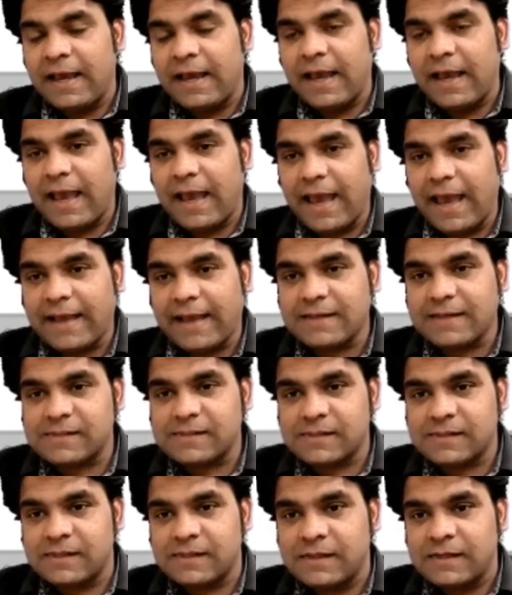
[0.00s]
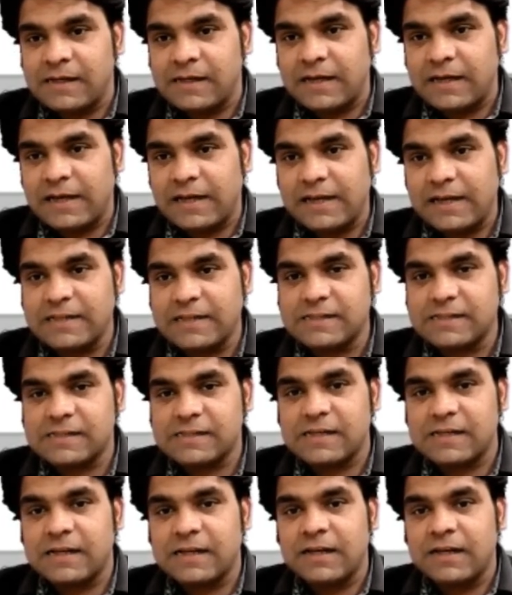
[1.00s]
x is
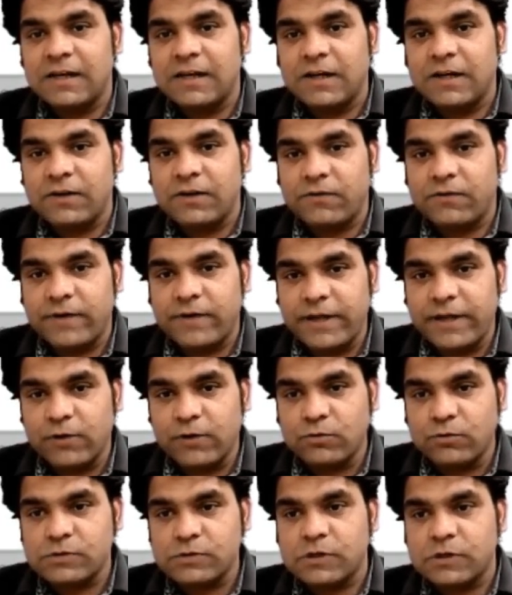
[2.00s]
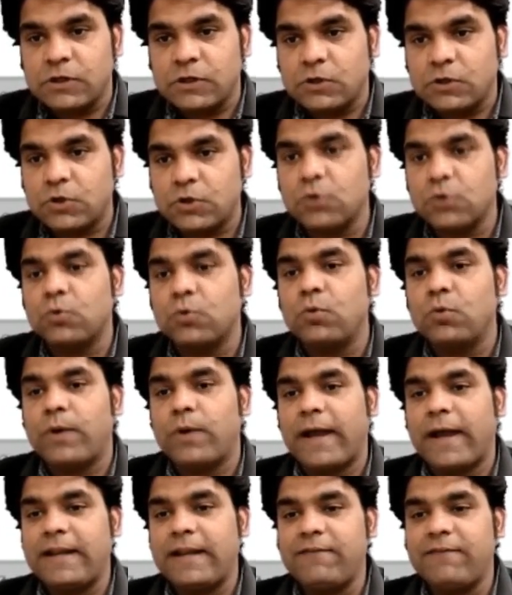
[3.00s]
reduced to
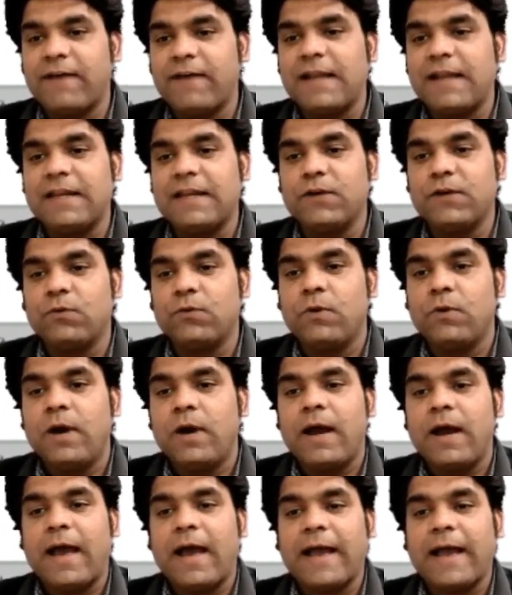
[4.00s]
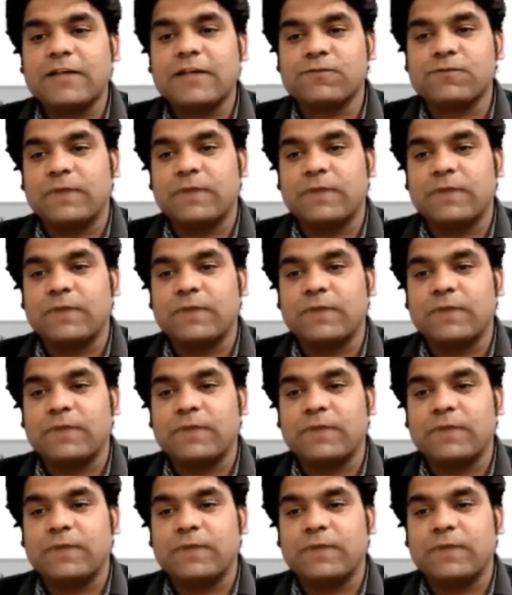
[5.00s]
any value x1.